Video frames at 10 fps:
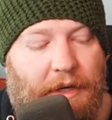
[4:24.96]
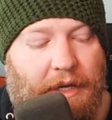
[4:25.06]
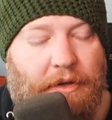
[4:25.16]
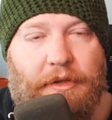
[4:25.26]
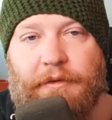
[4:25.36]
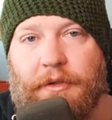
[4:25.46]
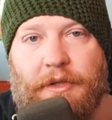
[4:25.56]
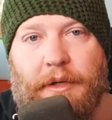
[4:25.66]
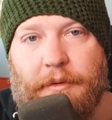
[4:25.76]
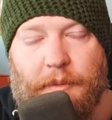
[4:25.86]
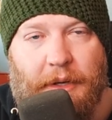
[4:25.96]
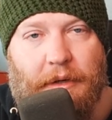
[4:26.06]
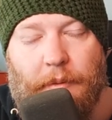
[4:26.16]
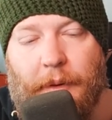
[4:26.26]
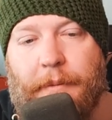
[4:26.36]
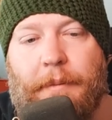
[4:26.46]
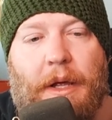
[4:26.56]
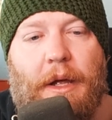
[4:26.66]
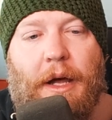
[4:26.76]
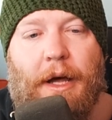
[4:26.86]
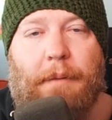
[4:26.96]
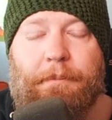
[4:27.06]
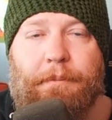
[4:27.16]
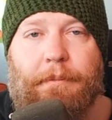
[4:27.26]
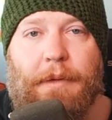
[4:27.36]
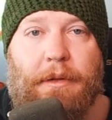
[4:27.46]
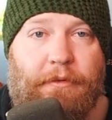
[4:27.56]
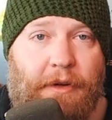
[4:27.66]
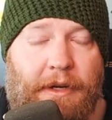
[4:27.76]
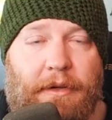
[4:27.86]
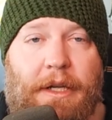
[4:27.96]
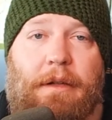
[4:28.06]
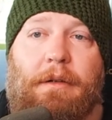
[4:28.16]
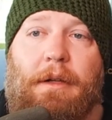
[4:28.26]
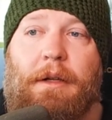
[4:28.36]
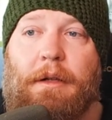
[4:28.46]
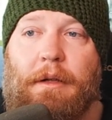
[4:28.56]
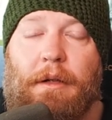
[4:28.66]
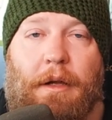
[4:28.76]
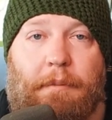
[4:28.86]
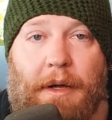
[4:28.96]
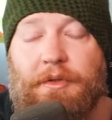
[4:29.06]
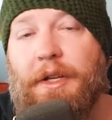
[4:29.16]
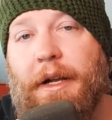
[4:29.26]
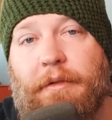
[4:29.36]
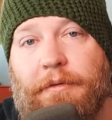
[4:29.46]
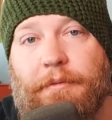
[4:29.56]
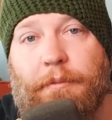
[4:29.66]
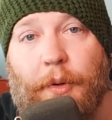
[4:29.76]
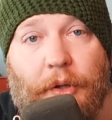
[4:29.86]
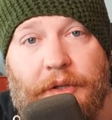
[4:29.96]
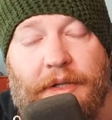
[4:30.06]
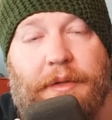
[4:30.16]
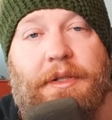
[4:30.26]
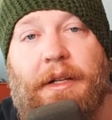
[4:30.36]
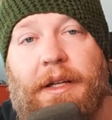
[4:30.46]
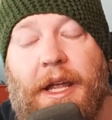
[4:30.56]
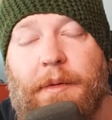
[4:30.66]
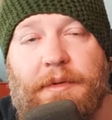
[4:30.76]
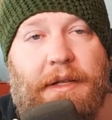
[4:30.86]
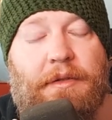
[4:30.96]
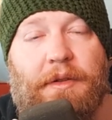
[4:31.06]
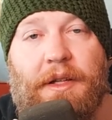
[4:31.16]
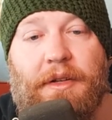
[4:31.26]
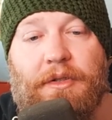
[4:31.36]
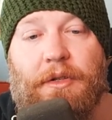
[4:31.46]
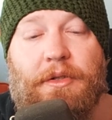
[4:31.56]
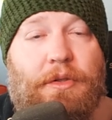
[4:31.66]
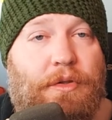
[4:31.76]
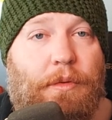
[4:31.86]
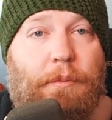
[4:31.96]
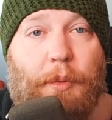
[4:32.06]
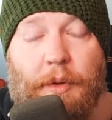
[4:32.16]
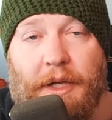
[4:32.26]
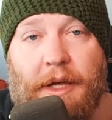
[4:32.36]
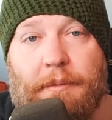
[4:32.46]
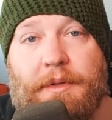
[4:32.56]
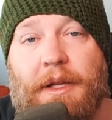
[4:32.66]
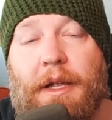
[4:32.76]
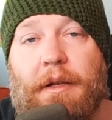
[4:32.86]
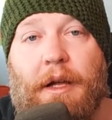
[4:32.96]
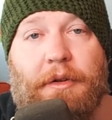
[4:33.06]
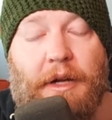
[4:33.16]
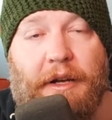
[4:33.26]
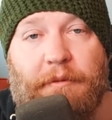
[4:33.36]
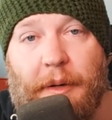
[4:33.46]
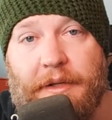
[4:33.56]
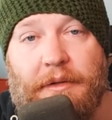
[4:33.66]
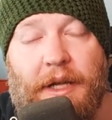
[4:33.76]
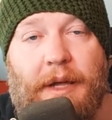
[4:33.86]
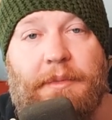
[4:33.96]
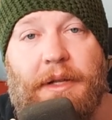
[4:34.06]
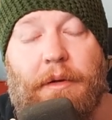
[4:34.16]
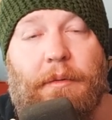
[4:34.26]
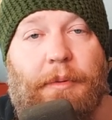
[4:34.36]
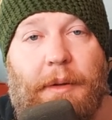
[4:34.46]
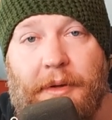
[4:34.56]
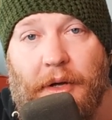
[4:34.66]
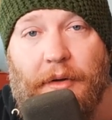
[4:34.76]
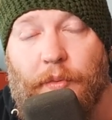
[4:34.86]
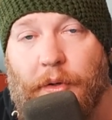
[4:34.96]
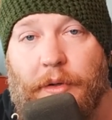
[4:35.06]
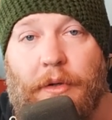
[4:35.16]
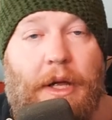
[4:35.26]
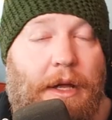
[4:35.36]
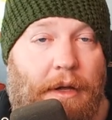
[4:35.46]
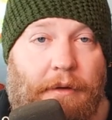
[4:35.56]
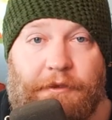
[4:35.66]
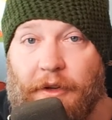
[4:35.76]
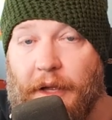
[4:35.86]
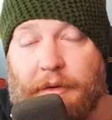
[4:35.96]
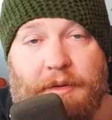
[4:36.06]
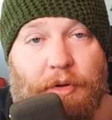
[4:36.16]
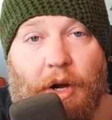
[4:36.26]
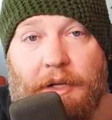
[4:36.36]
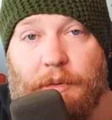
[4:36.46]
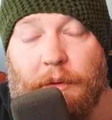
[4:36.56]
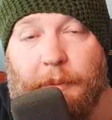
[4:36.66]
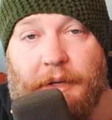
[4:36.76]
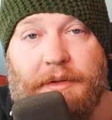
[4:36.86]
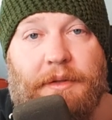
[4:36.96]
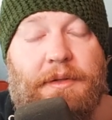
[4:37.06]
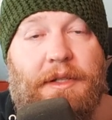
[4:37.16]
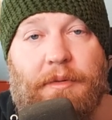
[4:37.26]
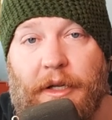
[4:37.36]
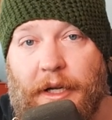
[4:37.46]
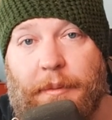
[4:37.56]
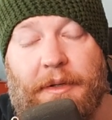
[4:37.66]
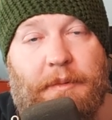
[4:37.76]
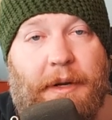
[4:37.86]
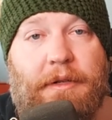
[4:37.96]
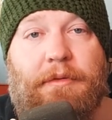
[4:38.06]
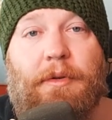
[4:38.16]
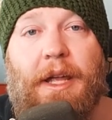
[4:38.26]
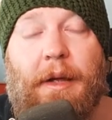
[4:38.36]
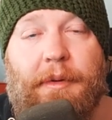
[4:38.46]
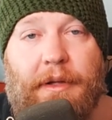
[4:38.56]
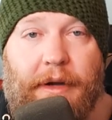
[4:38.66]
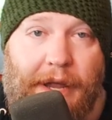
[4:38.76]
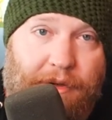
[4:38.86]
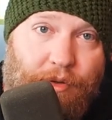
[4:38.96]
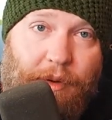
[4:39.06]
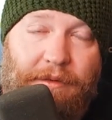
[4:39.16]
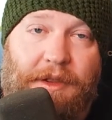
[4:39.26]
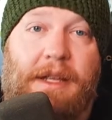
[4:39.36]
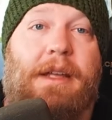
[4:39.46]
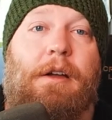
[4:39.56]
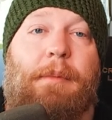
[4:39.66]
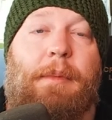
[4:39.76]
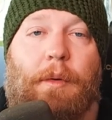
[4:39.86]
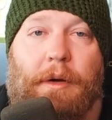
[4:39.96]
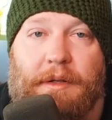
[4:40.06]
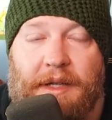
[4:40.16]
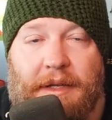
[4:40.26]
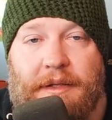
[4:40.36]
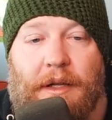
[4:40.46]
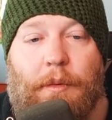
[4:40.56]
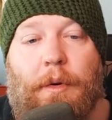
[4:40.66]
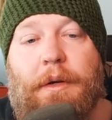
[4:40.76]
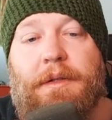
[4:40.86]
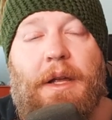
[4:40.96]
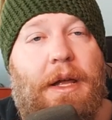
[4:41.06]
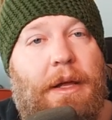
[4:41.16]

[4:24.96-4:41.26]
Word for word: English first language speaker. But finally, outside of books, outside of games, that sort of thing, there's also board games and other kind of puzzle games that you can play beyond Wordle. Fill out some crossword puzzles. This will help expand your vocabulary and your way of thinking about words, guessing at words.